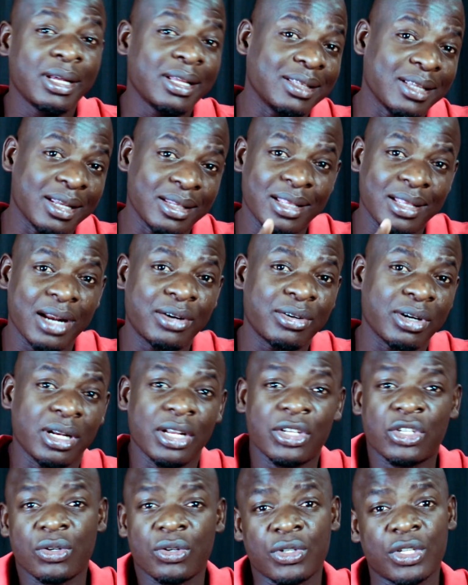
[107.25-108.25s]
then that
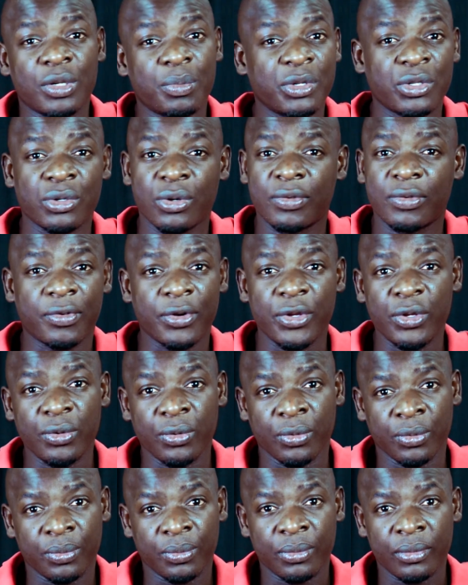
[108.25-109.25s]
relationship is not for you.